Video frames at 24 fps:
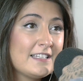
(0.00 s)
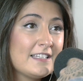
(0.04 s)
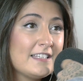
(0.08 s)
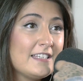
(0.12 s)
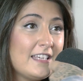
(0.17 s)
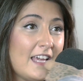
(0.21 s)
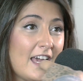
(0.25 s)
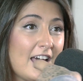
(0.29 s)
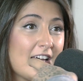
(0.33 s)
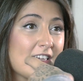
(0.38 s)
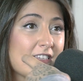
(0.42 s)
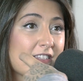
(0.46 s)

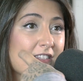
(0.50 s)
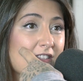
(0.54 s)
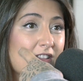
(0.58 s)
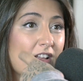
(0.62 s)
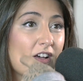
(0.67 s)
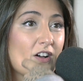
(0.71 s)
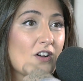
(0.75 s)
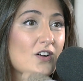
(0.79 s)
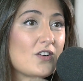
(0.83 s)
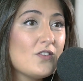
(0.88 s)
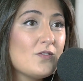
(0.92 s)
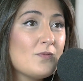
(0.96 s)
Yes,
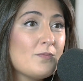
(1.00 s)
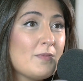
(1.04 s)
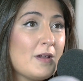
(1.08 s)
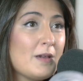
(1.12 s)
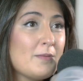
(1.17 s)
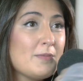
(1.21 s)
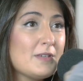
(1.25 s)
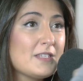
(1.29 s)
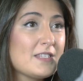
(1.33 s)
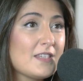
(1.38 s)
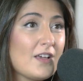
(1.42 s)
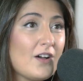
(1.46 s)
no,
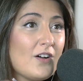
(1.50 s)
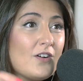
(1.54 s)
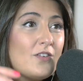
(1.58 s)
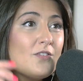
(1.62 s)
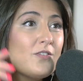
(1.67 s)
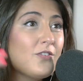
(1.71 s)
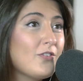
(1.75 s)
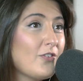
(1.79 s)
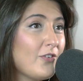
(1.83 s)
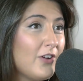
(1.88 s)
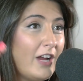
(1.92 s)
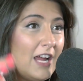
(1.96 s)
maybe so.
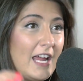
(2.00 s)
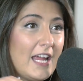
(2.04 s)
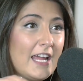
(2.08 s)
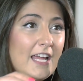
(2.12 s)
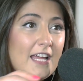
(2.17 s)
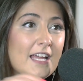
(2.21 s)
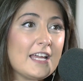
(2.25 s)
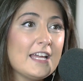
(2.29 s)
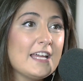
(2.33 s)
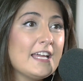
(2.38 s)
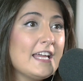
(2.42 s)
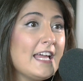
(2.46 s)

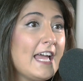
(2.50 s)
Great.